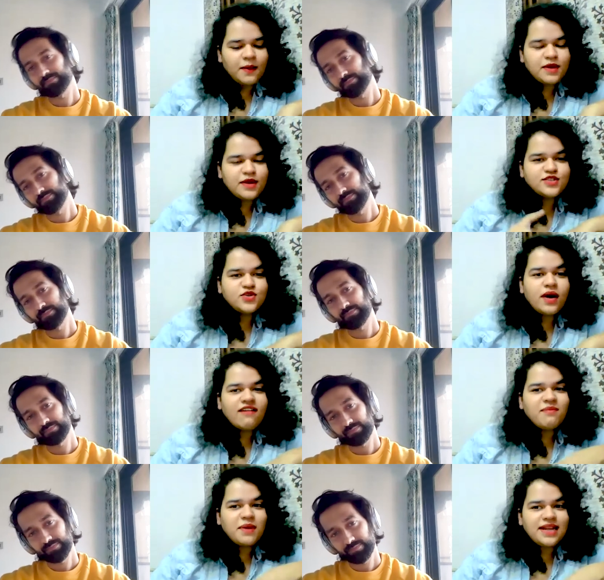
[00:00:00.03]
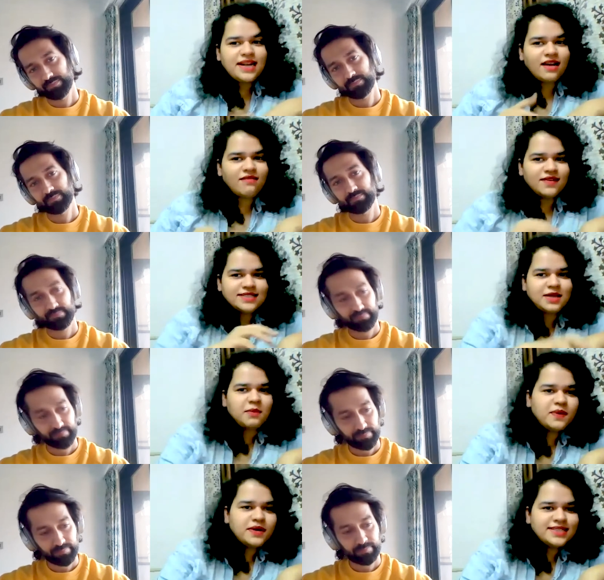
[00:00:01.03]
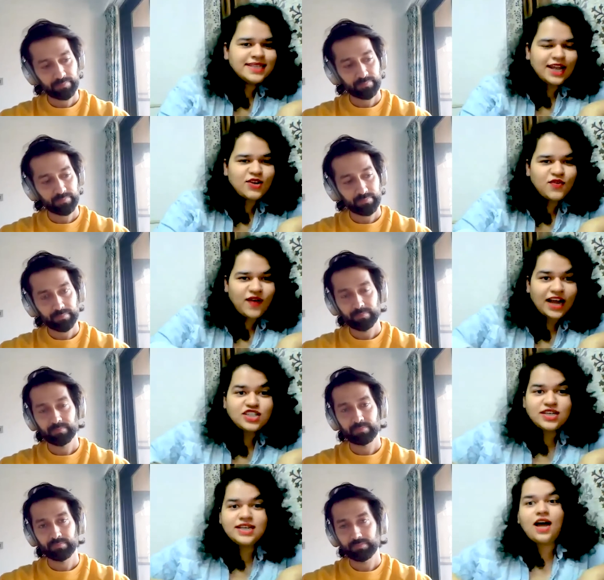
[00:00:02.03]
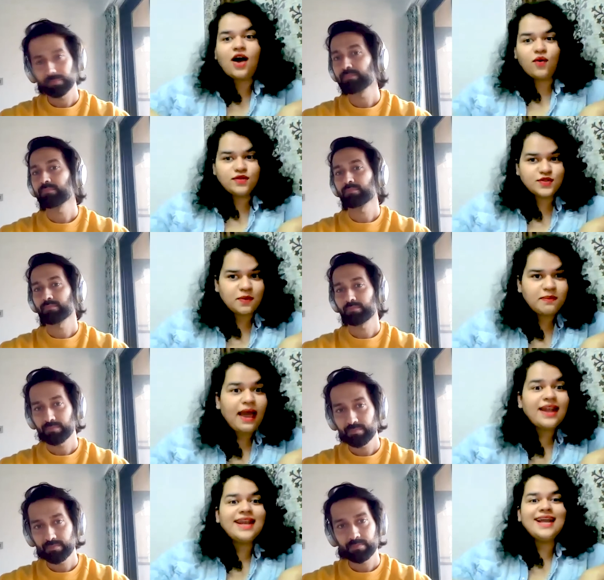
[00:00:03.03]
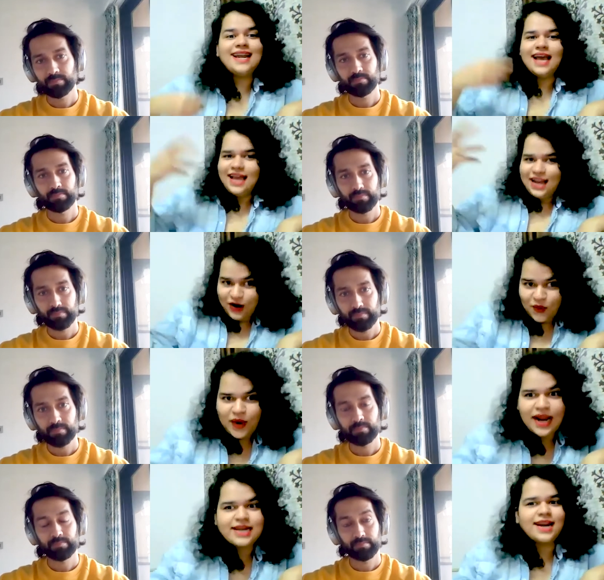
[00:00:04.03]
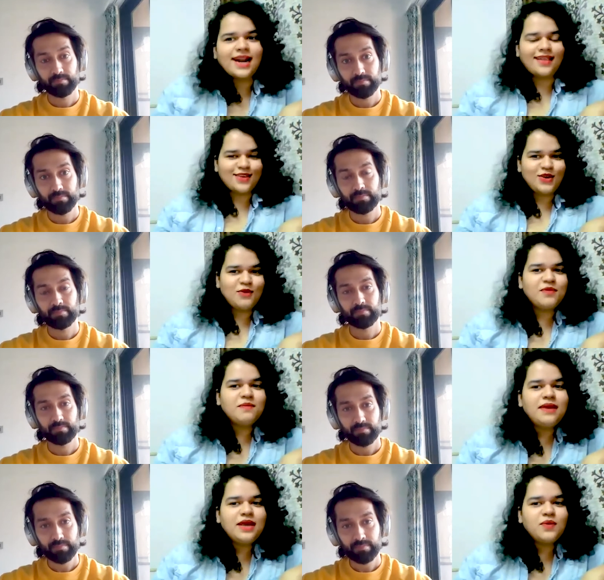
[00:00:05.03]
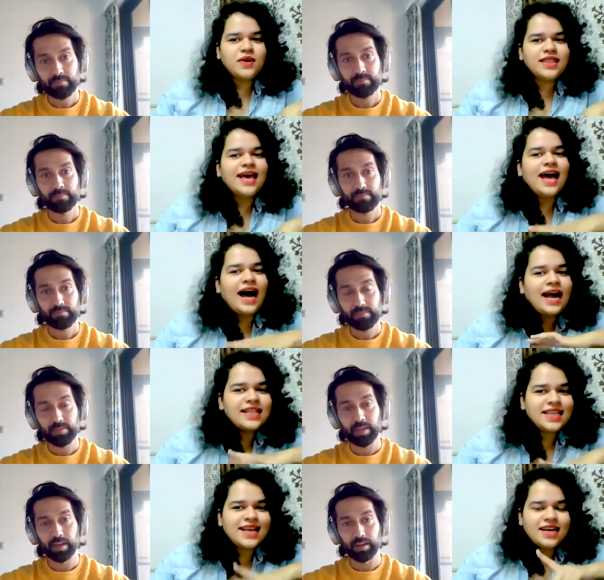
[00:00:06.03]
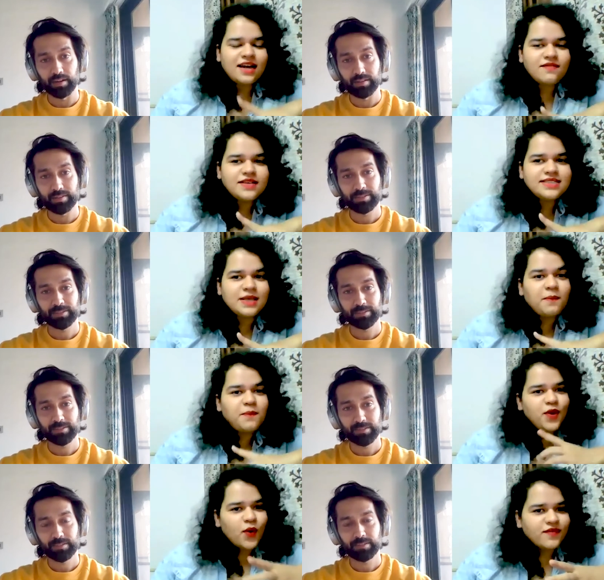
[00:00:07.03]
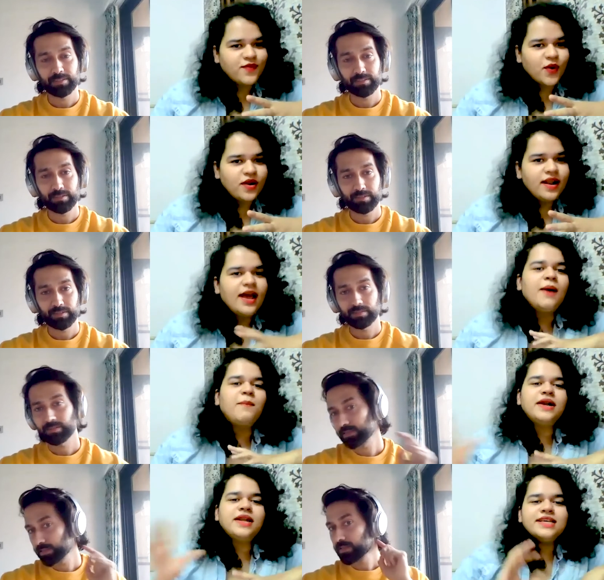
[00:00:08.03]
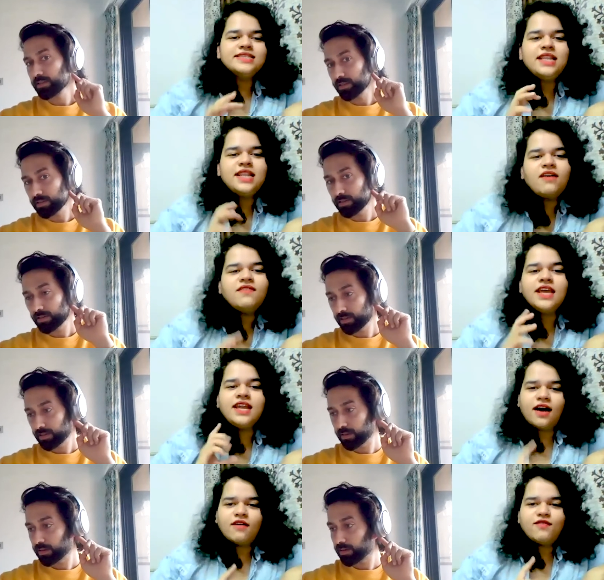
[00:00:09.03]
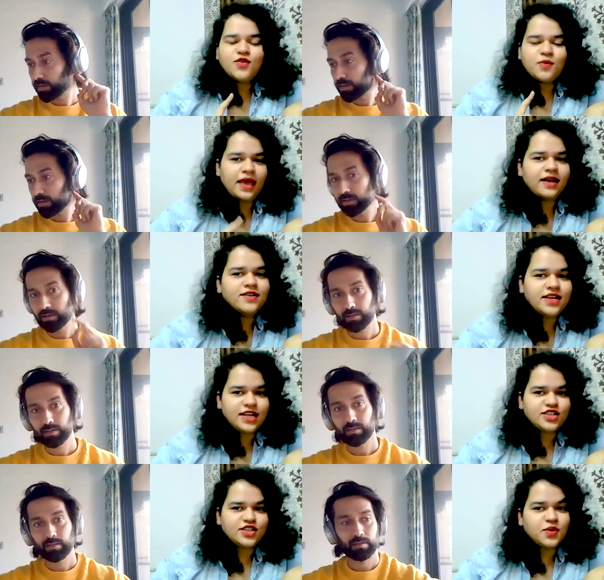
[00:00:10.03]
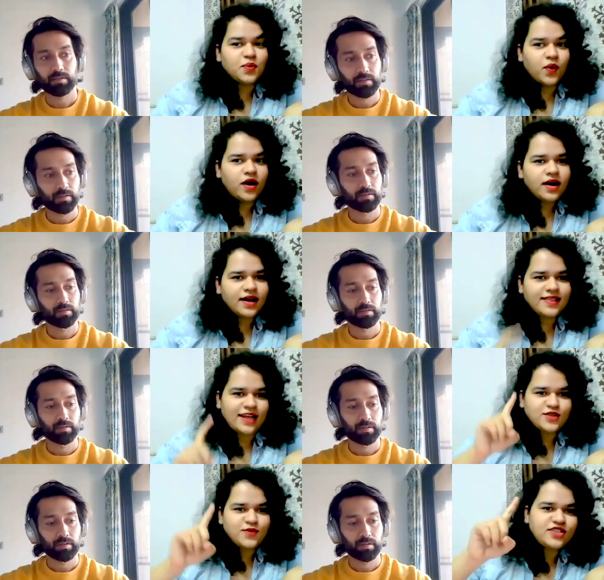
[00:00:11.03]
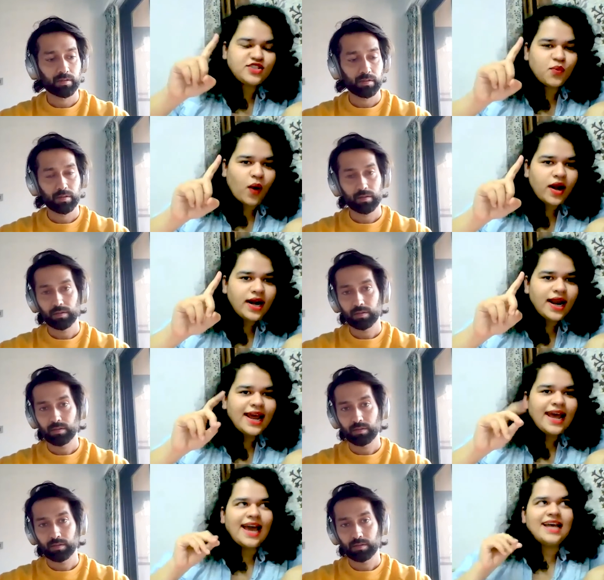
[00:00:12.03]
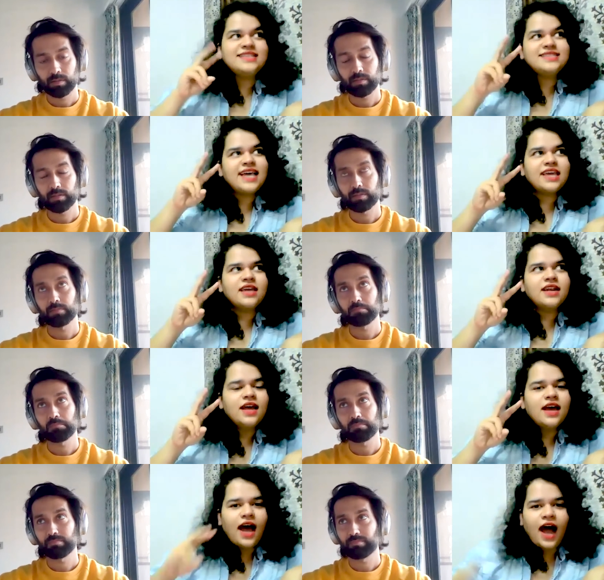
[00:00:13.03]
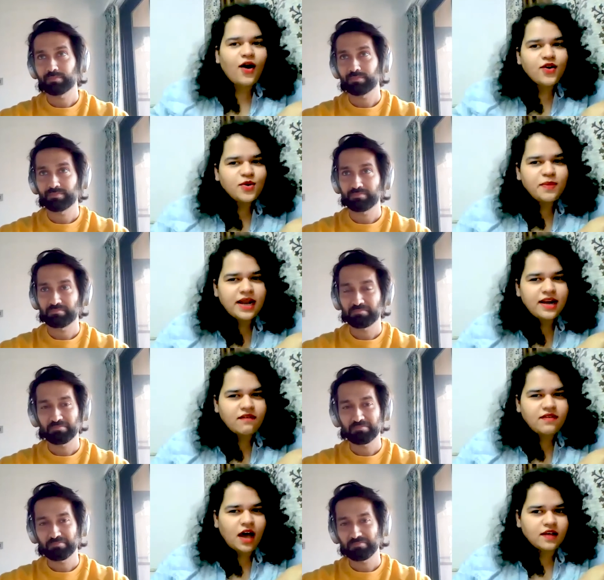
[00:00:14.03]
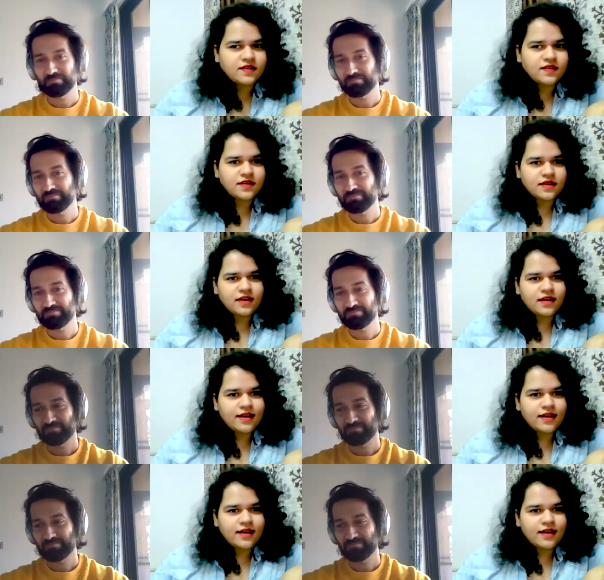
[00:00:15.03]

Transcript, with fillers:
Speaker 1: because you have been in love with some person that you've actually now also married created another human being with i think yeah. love is beautiful but is love enough to make a relationship work that's question 1 and second how do you make love last